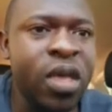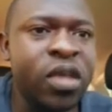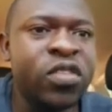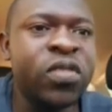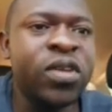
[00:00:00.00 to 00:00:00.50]

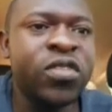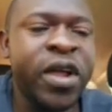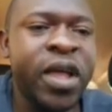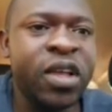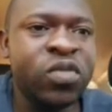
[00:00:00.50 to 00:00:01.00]
Here is
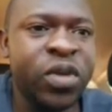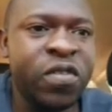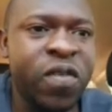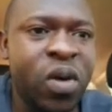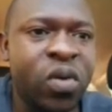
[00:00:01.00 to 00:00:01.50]
the
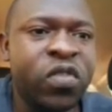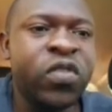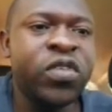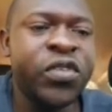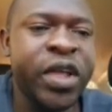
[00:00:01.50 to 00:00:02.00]
tricuspid
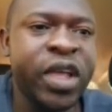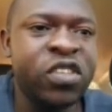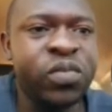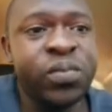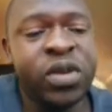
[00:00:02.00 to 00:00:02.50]
valve.
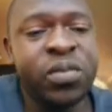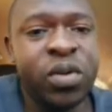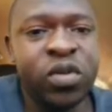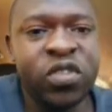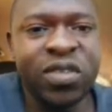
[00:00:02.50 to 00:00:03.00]

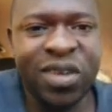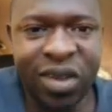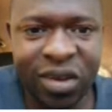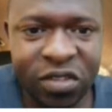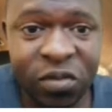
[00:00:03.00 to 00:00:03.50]
Tricuspid because
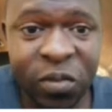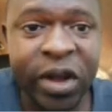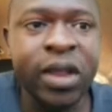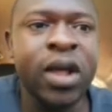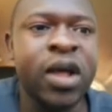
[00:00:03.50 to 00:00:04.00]
it
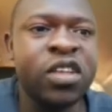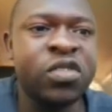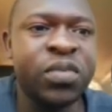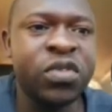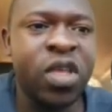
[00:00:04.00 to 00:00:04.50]
has 3
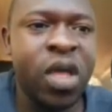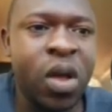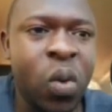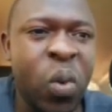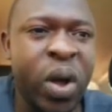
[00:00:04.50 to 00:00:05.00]
cusps,
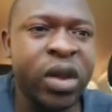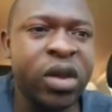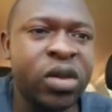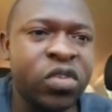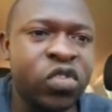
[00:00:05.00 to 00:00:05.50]

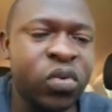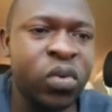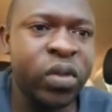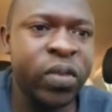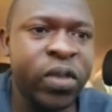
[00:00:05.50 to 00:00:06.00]
1,
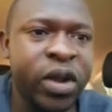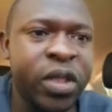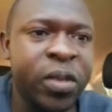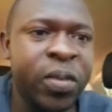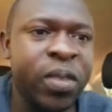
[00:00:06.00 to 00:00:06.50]
2,
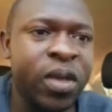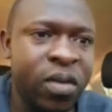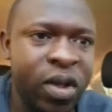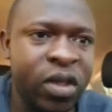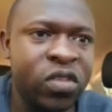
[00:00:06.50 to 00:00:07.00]
3,
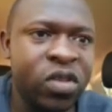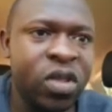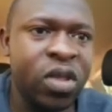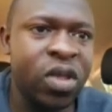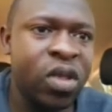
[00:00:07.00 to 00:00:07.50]
right?